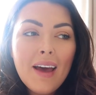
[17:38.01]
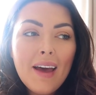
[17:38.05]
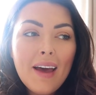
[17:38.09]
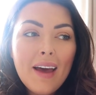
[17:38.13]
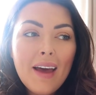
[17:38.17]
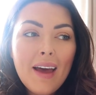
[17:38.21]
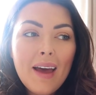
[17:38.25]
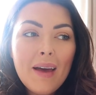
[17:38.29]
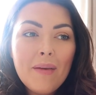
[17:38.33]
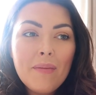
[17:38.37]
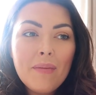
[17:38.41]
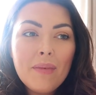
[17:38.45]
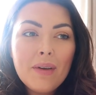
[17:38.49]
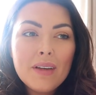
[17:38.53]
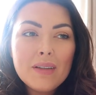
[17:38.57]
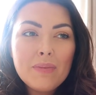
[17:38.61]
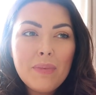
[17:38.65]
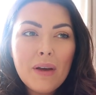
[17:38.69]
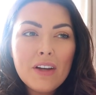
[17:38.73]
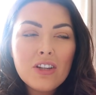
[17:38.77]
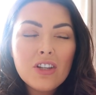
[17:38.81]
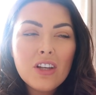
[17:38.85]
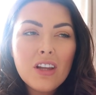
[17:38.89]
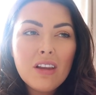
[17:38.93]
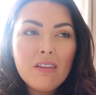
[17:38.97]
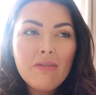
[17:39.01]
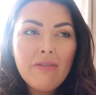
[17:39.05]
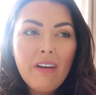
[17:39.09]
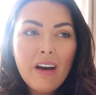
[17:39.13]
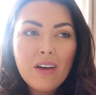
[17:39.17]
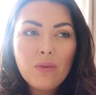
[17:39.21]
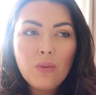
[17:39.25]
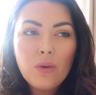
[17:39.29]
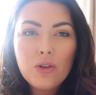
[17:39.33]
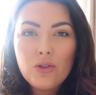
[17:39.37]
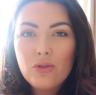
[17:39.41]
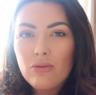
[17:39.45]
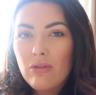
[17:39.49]
um, especially the
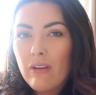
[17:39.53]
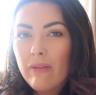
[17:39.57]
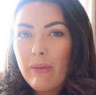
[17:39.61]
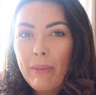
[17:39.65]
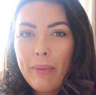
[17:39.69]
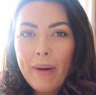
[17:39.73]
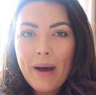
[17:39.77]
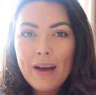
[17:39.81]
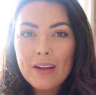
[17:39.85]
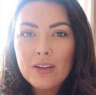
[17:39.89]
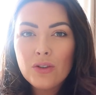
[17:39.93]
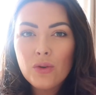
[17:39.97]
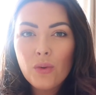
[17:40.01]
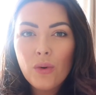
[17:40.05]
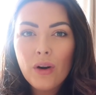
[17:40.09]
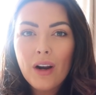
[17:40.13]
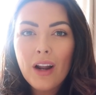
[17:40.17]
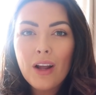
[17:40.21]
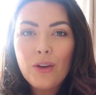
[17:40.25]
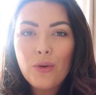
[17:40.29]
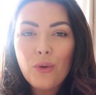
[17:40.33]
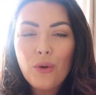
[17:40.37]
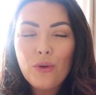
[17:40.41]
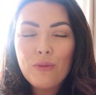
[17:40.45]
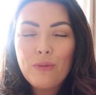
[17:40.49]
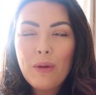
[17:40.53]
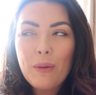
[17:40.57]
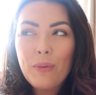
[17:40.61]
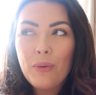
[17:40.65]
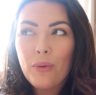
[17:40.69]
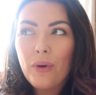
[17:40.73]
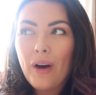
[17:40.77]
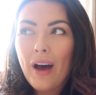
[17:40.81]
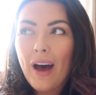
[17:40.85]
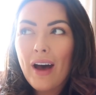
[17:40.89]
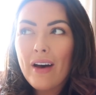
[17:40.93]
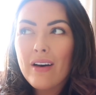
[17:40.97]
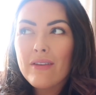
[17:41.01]
fact we do have a back door I know if
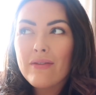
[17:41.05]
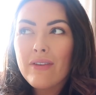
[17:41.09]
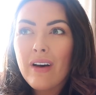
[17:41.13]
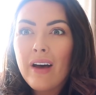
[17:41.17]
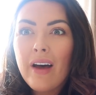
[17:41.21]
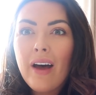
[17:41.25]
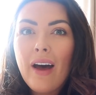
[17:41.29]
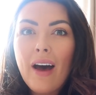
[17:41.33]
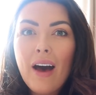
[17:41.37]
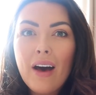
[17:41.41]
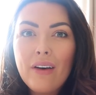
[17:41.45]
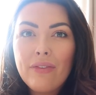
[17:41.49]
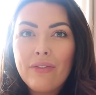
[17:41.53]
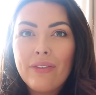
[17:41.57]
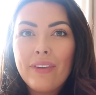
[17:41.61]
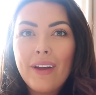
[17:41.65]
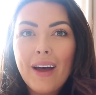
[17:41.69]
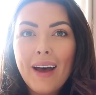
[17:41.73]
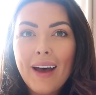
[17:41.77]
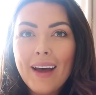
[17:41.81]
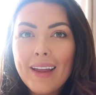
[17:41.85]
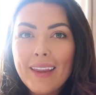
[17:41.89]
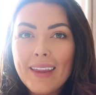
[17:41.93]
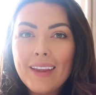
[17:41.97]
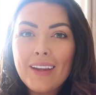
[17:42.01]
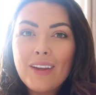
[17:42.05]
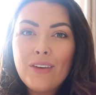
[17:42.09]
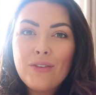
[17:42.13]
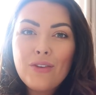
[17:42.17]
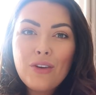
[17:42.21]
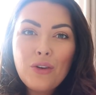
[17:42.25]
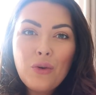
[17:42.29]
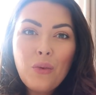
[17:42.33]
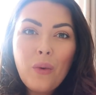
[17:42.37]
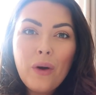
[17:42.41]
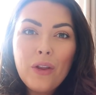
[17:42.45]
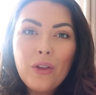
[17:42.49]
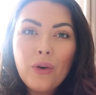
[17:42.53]
people have a flat like you've
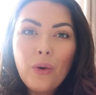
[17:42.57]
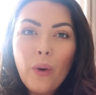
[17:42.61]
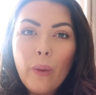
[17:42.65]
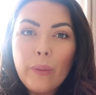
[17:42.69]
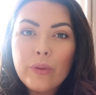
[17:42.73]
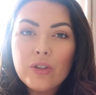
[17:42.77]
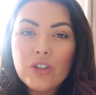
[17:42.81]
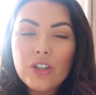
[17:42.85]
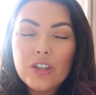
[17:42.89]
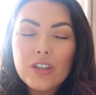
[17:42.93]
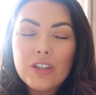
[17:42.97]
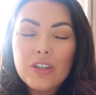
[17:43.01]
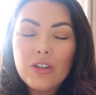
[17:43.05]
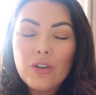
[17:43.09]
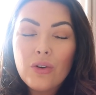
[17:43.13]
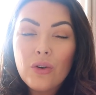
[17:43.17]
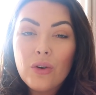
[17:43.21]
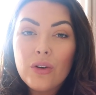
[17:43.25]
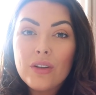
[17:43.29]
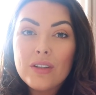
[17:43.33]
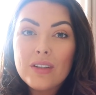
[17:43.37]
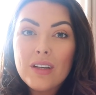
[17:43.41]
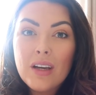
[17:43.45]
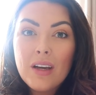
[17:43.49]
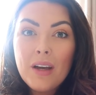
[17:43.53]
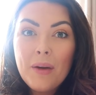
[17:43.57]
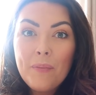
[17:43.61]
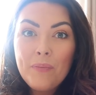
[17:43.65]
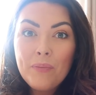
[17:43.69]
got no other option to use